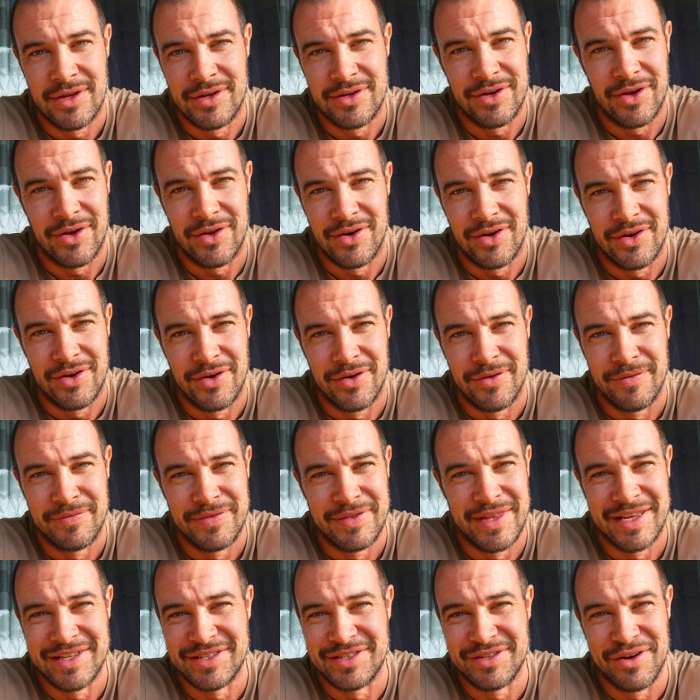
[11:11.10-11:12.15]
no,
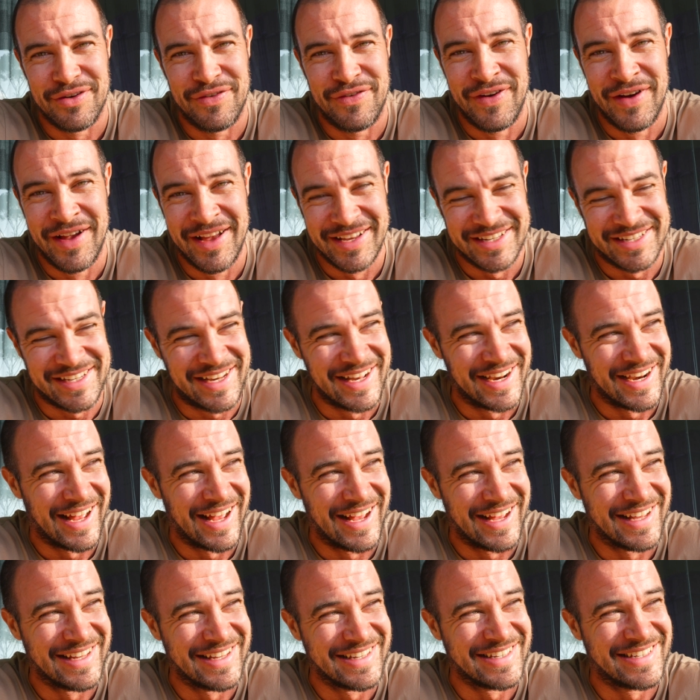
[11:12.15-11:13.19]
there's no first
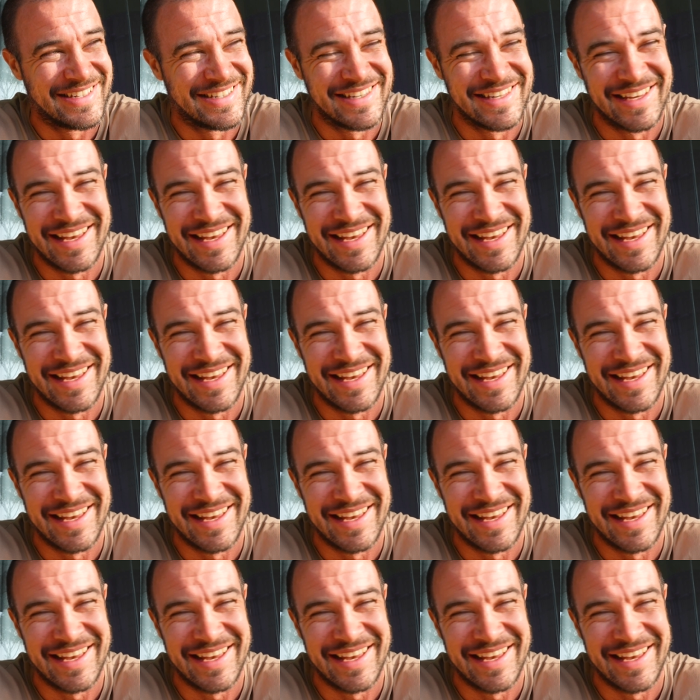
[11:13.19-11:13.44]
class.